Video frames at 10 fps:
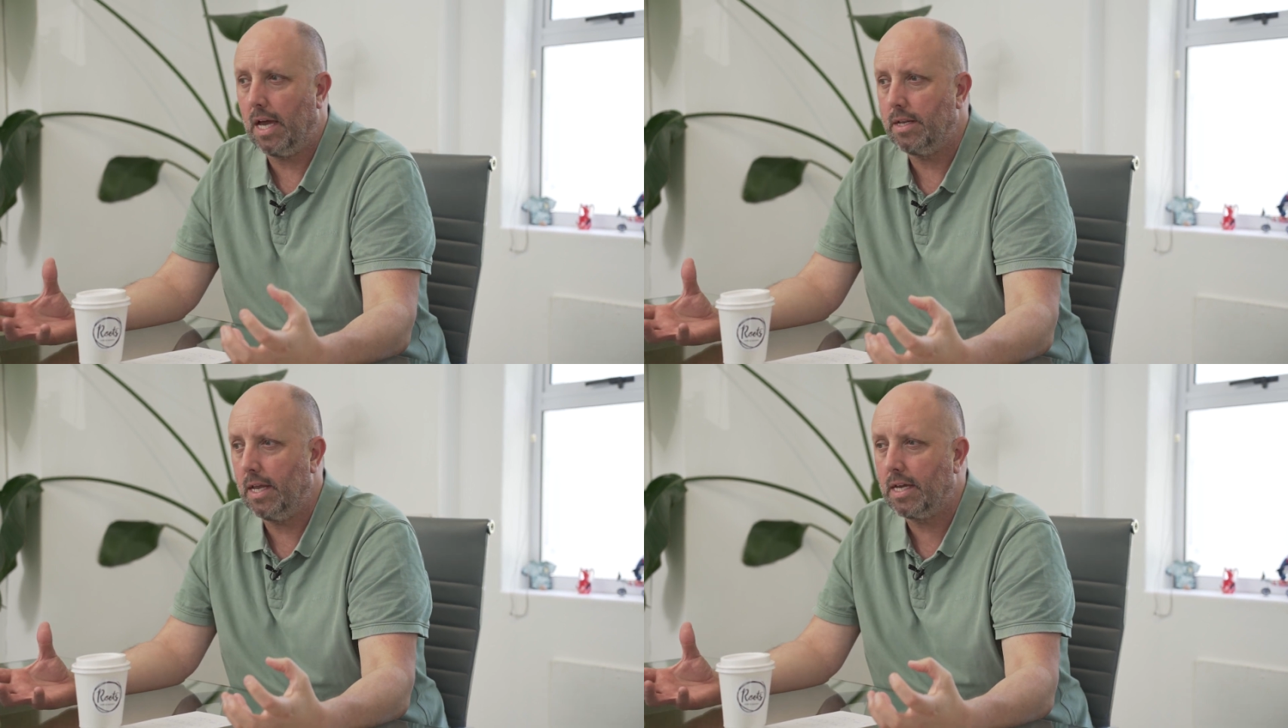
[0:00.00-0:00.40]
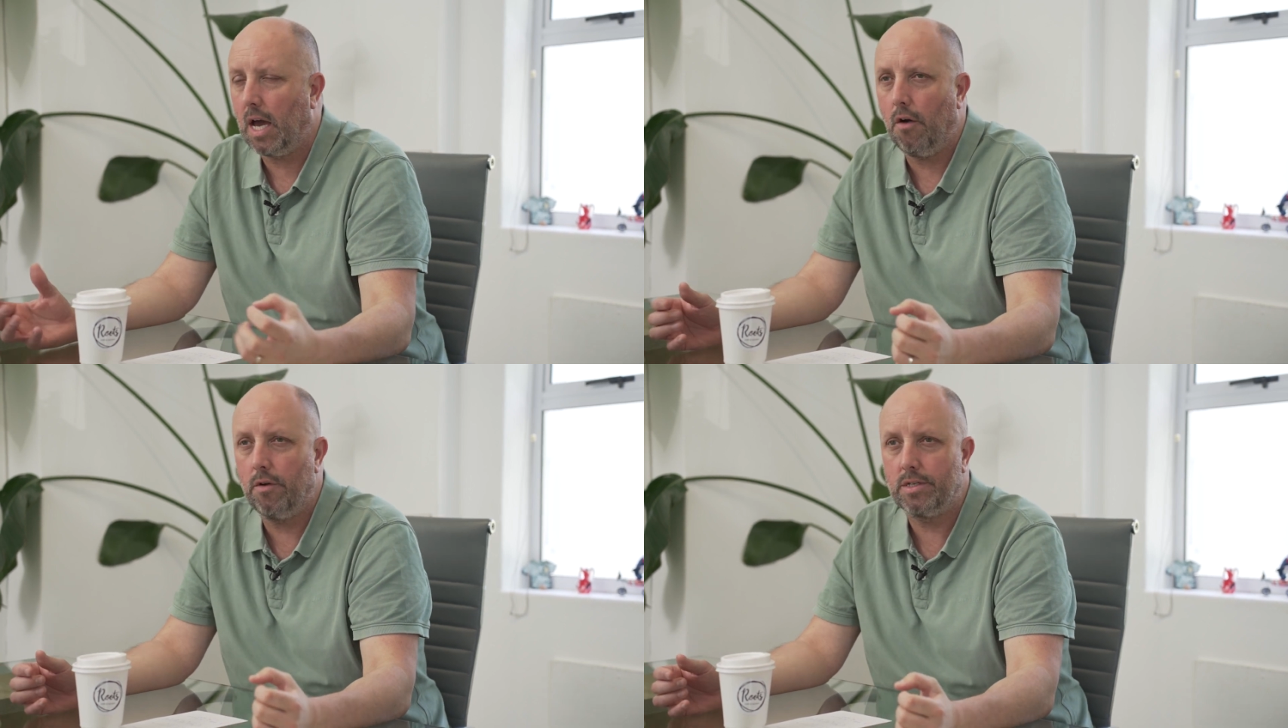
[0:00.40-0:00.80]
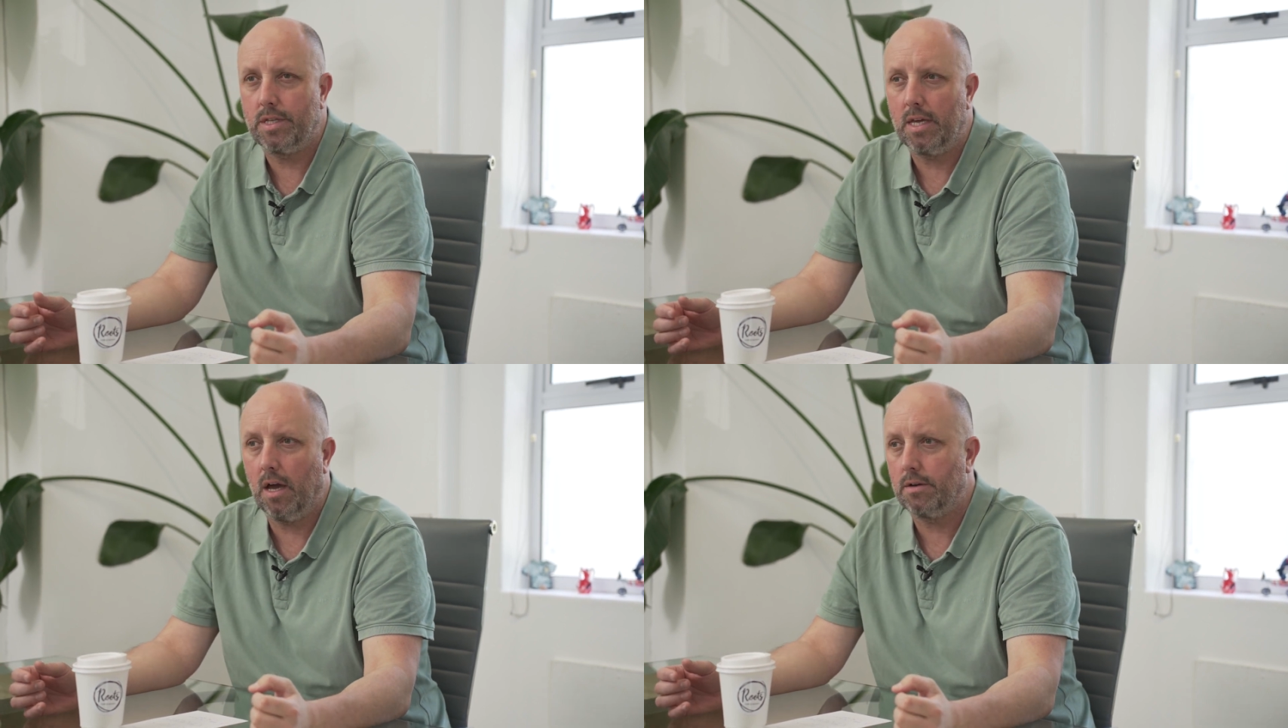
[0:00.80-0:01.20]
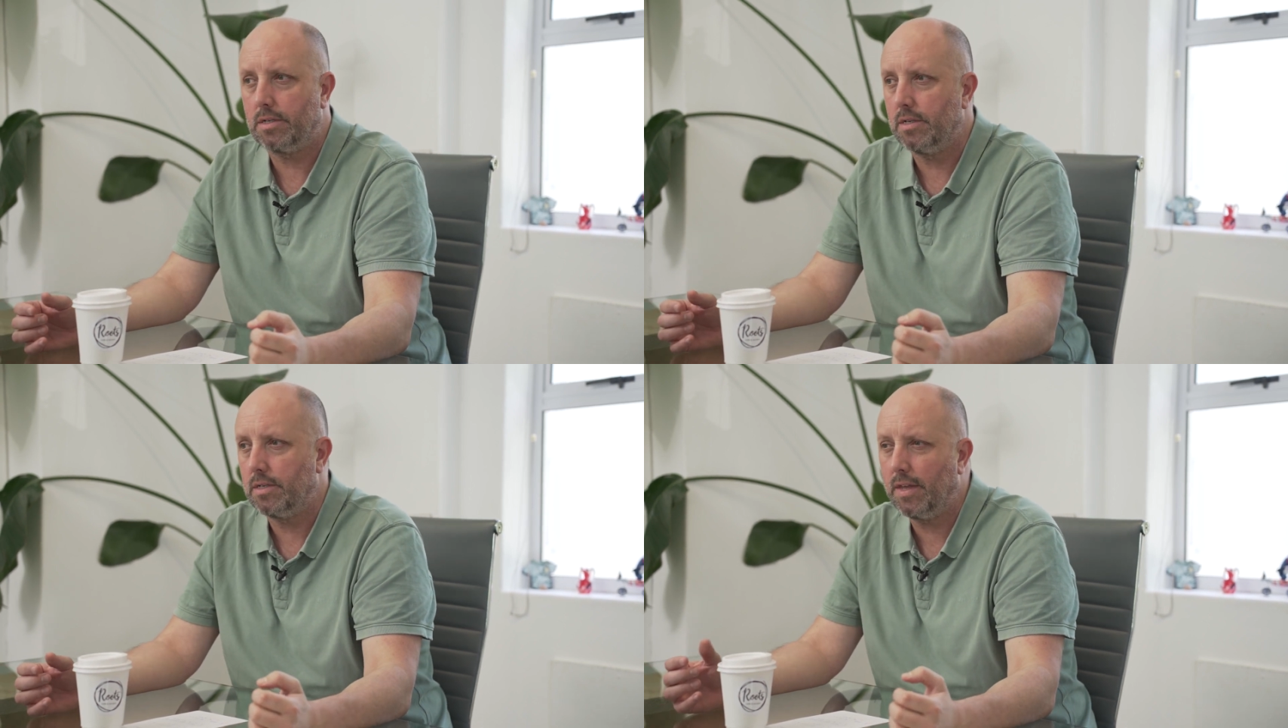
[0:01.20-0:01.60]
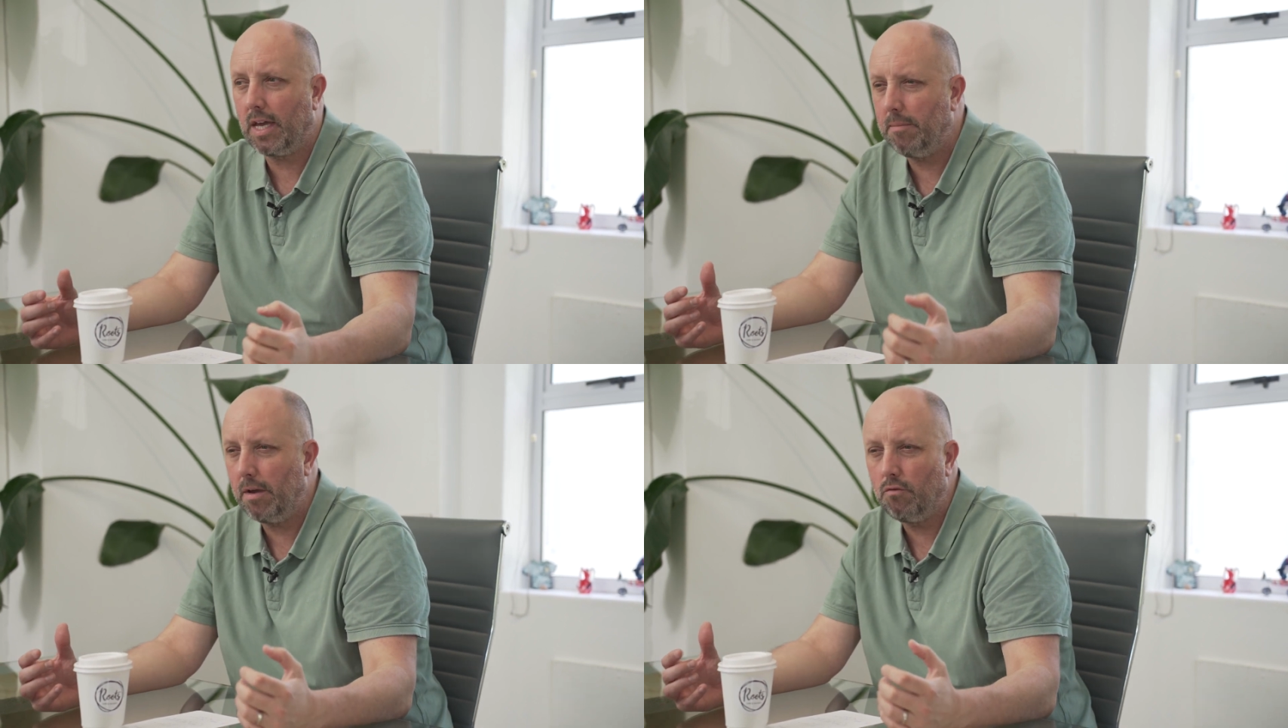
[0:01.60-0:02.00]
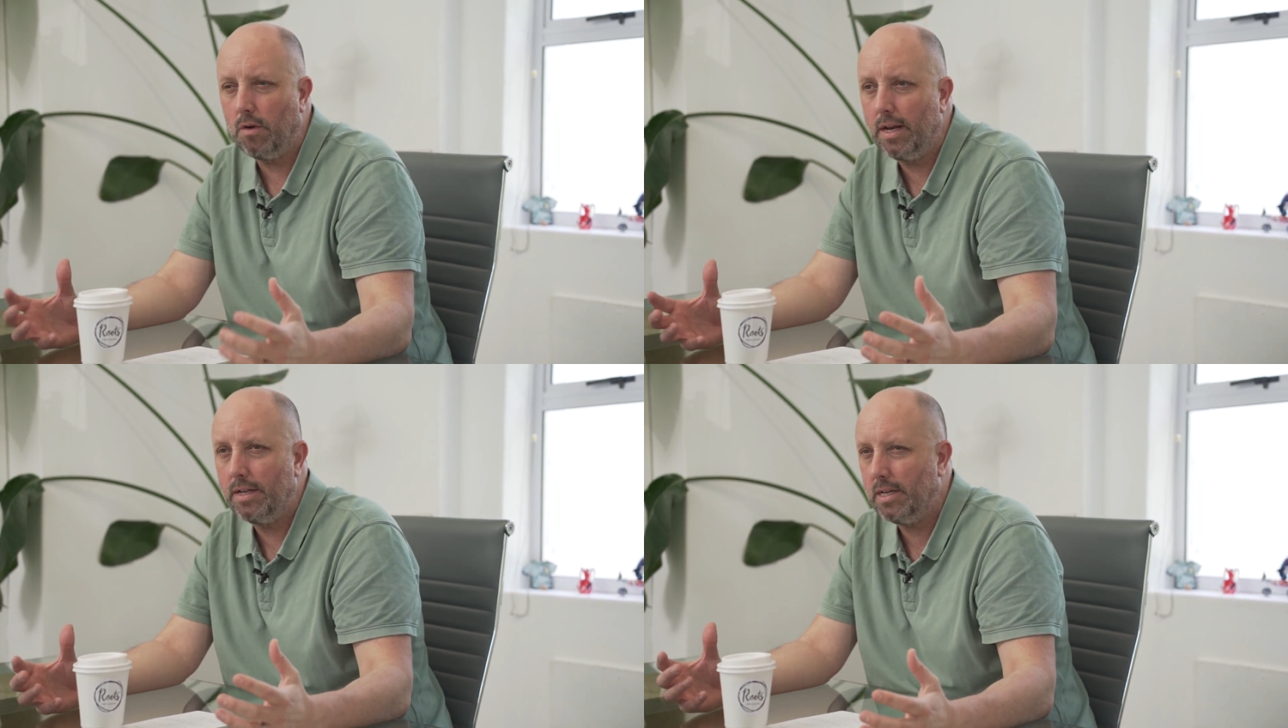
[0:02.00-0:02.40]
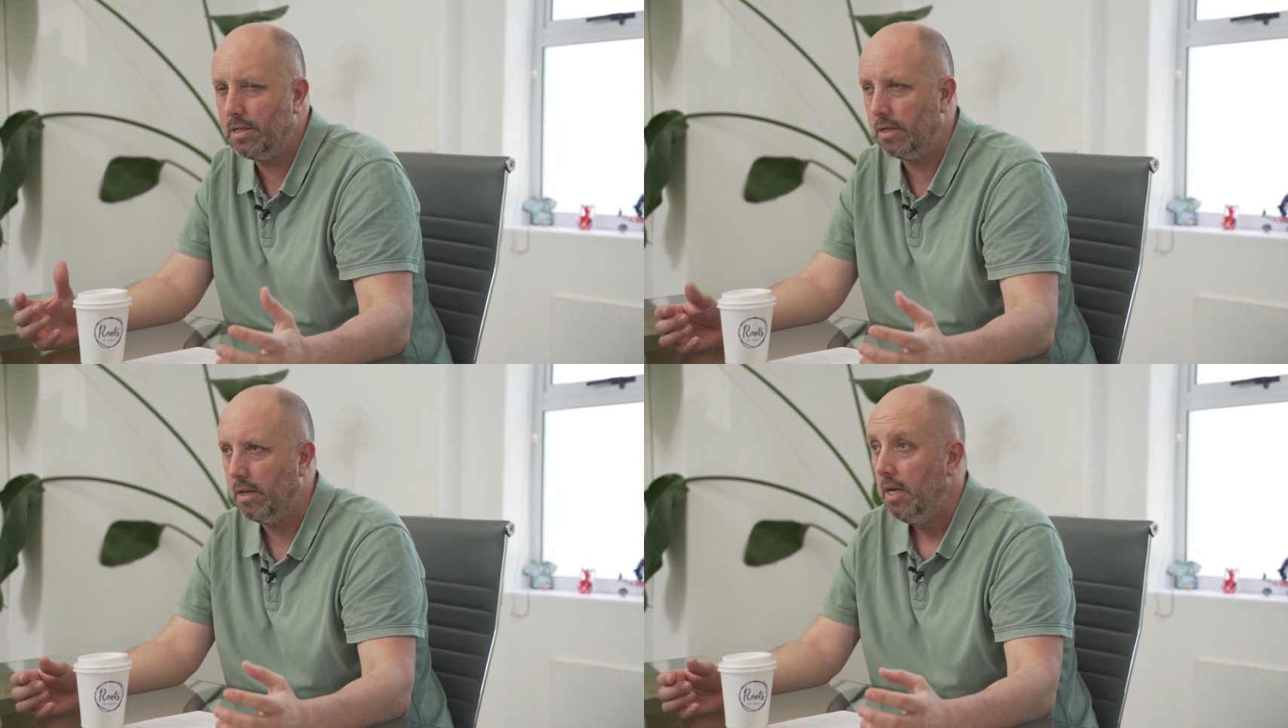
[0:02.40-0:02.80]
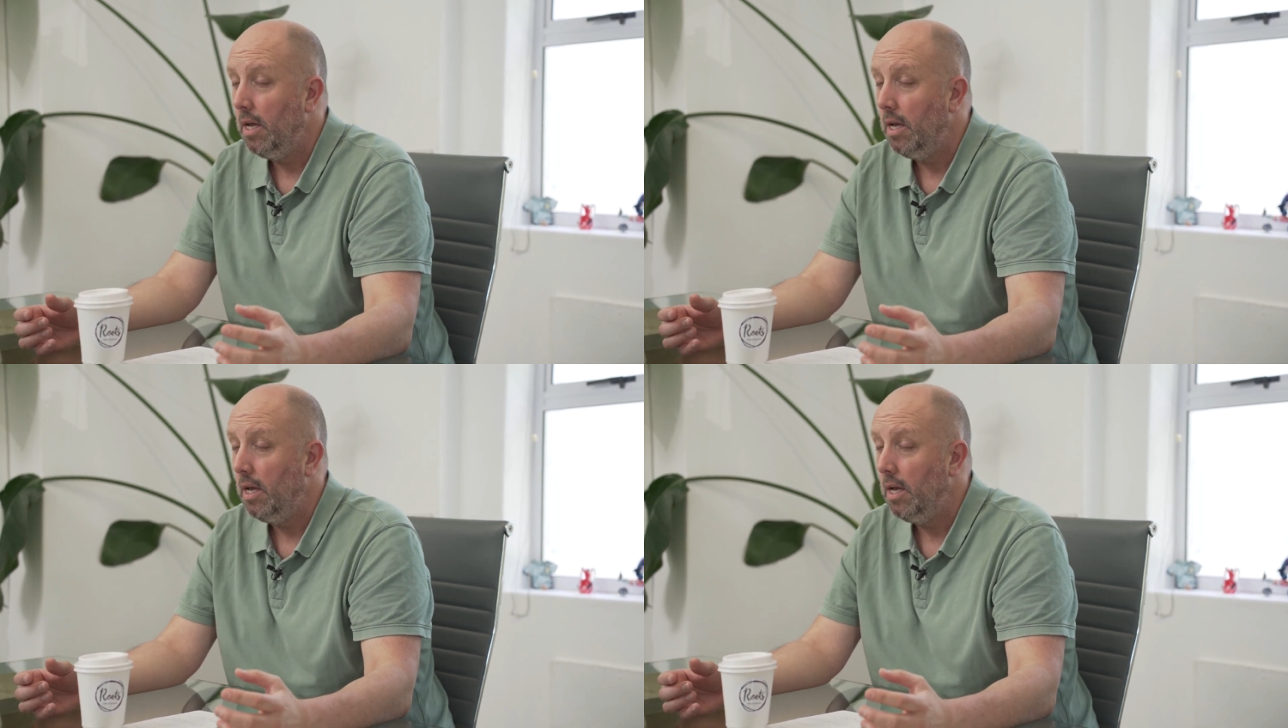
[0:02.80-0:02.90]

encourage the youngsters? Are they going to be a real addition?